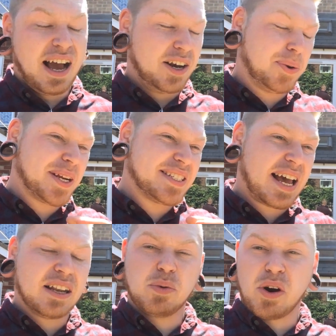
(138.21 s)
I knew
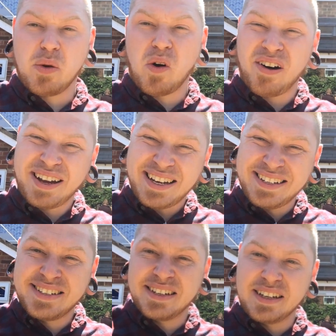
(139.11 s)
exactly what it was
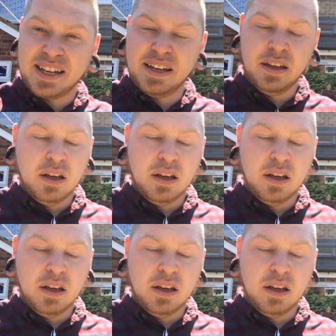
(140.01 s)
instantly.